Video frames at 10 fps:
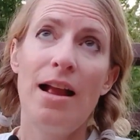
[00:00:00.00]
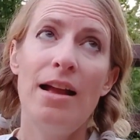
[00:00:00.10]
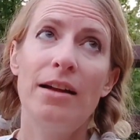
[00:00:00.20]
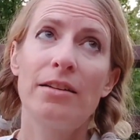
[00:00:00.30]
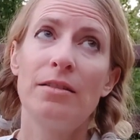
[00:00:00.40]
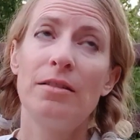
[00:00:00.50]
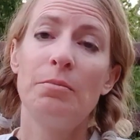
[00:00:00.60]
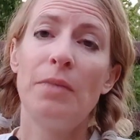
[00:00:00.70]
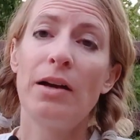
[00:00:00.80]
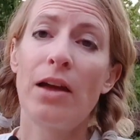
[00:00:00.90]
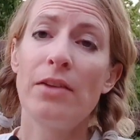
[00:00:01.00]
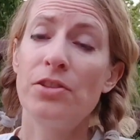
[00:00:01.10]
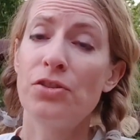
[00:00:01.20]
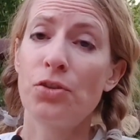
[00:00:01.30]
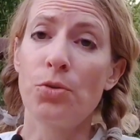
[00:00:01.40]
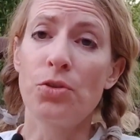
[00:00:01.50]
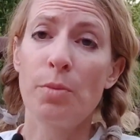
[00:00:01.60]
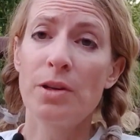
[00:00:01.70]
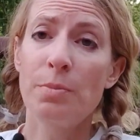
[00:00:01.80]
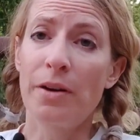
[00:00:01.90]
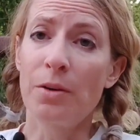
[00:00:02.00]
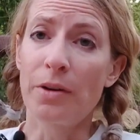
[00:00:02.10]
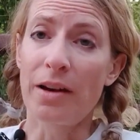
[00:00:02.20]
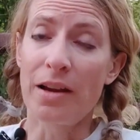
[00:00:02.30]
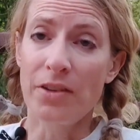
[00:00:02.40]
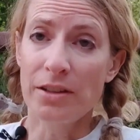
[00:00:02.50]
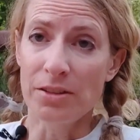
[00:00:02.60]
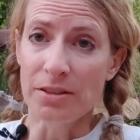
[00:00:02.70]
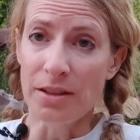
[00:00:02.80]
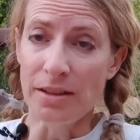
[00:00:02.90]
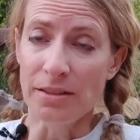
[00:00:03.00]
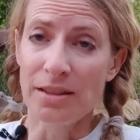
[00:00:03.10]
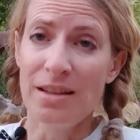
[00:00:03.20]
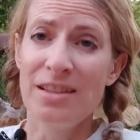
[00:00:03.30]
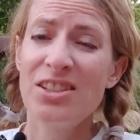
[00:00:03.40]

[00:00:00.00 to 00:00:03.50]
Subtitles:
And my life just goes so much better when I have exercise.